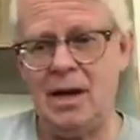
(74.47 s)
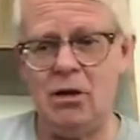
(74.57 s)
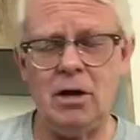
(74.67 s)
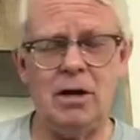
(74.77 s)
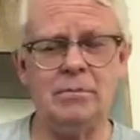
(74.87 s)

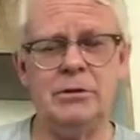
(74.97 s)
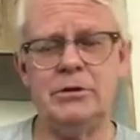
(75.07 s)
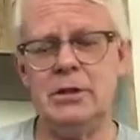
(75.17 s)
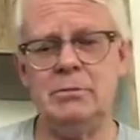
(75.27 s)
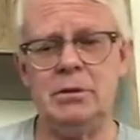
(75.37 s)
how come there
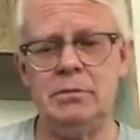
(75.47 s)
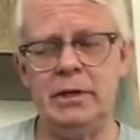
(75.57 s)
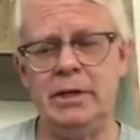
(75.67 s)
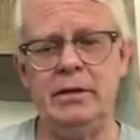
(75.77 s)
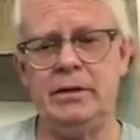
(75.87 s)
seems to
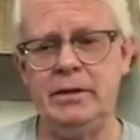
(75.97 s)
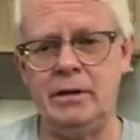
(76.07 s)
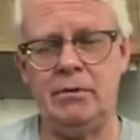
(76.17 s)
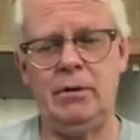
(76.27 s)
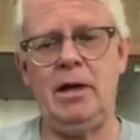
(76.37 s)
be
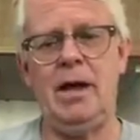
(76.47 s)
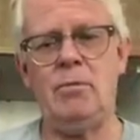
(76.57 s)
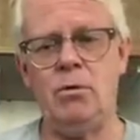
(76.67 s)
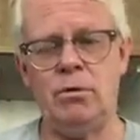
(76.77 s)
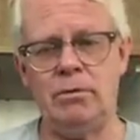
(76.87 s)
a lot
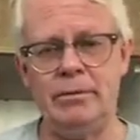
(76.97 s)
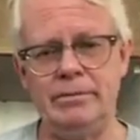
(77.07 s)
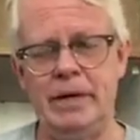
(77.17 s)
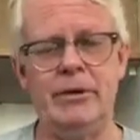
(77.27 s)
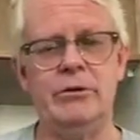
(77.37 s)
more
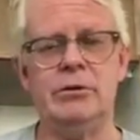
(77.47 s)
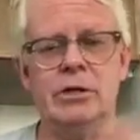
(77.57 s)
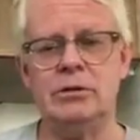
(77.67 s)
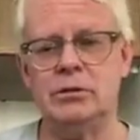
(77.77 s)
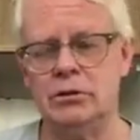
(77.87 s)

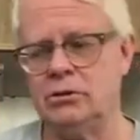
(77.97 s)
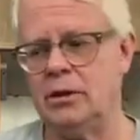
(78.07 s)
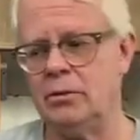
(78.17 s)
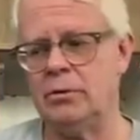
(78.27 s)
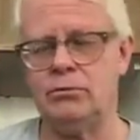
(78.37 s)
energy
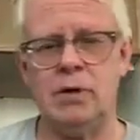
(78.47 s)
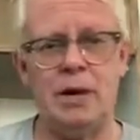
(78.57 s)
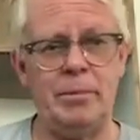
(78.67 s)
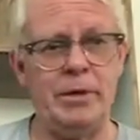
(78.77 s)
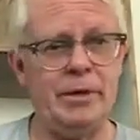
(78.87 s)
associated with
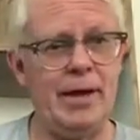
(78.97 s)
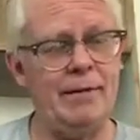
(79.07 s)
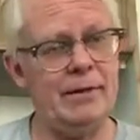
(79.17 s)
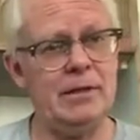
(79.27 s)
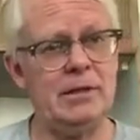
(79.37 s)
dropping it and
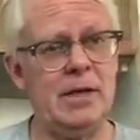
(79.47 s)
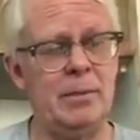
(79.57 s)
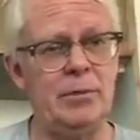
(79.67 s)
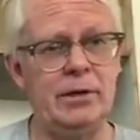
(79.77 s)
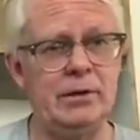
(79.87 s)
having it
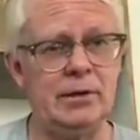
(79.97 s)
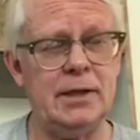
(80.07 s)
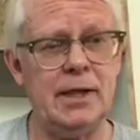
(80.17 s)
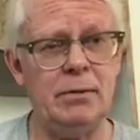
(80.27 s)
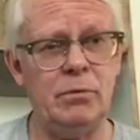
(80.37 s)
stop when it hits a
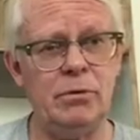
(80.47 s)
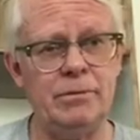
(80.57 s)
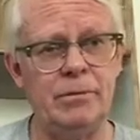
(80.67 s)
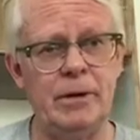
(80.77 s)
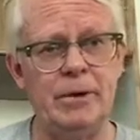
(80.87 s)
table?
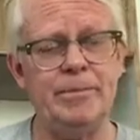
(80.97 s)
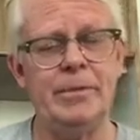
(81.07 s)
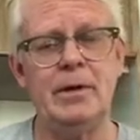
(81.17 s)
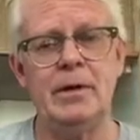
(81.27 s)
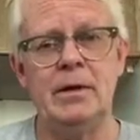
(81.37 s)
Well,
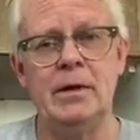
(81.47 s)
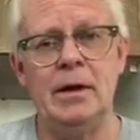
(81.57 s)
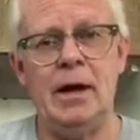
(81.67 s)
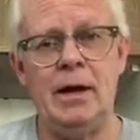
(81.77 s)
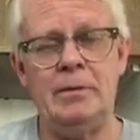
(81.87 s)

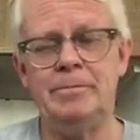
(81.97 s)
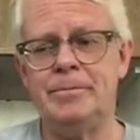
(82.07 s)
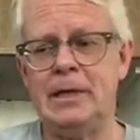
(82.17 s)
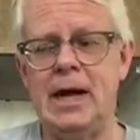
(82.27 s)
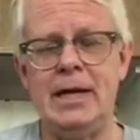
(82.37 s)

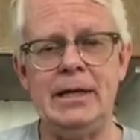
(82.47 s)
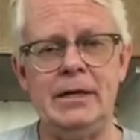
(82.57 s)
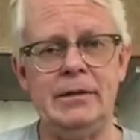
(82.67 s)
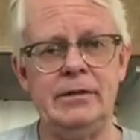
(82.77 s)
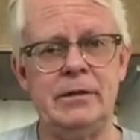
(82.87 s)
the
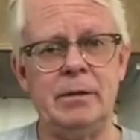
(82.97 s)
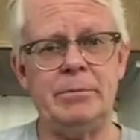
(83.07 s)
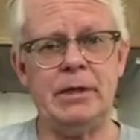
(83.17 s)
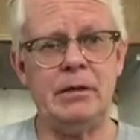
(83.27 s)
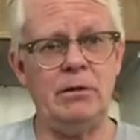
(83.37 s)
idea is
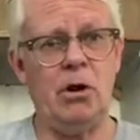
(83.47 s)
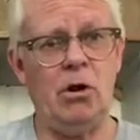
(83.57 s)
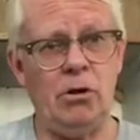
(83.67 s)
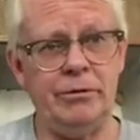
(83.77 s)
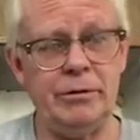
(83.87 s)
something
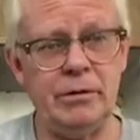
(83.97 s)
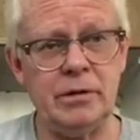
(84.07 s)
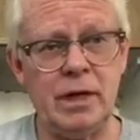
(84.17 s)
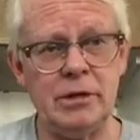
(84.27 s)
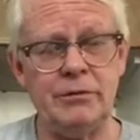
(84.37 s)
called
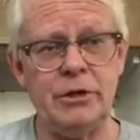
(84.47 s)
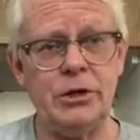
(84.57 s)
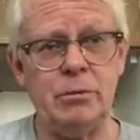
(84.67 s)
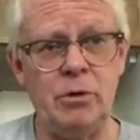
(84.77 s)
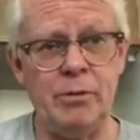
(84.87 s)

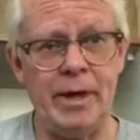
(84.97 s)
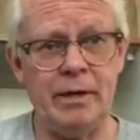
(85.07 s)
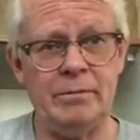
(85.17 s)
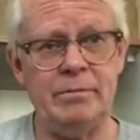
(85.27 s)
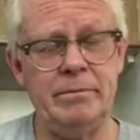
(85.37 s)
conservation of
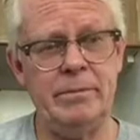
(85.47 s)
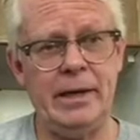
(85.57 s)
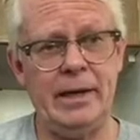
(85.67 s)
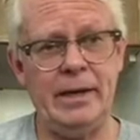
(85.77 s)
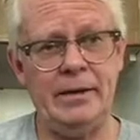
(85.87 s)
momentum
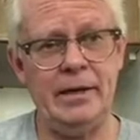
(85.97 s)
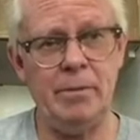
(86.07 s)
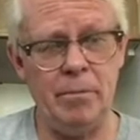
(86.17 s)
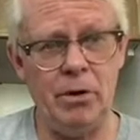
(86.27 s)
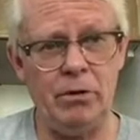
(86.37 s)
and
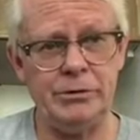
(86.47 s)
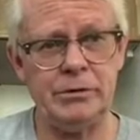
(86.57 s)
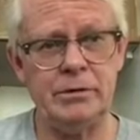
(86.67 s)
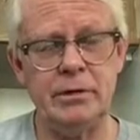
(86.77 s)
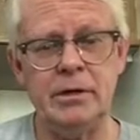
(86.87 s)
impulse.